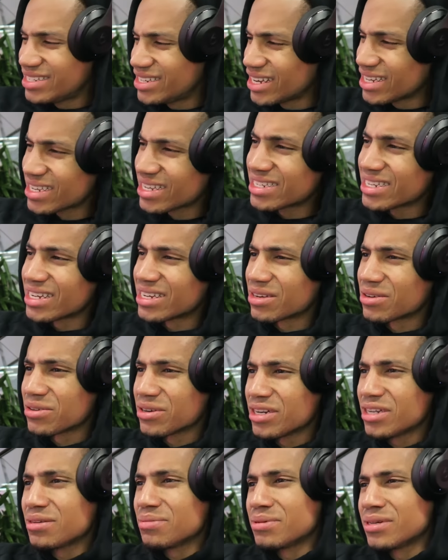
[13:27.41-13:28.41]
Jessica's at the
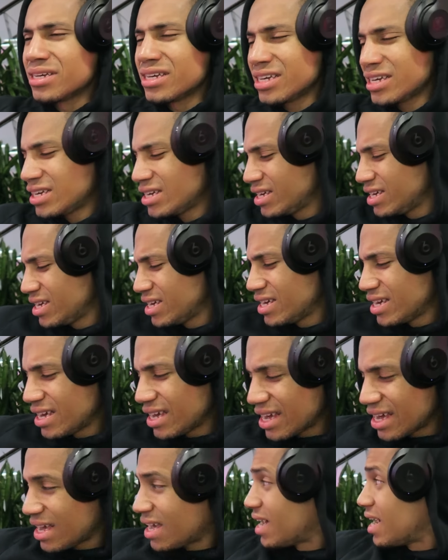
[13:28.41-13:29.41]
crib, man.
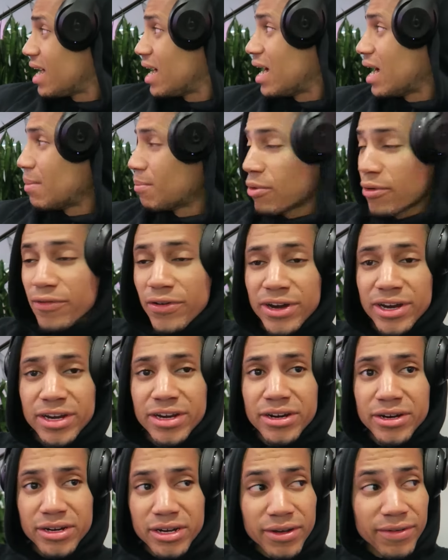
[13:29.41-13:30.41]
I'm over
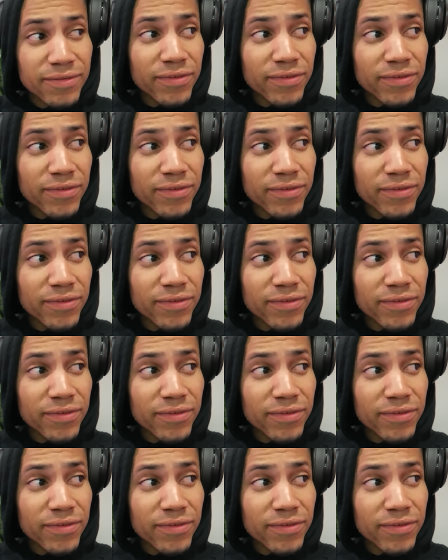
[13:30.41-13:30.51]
here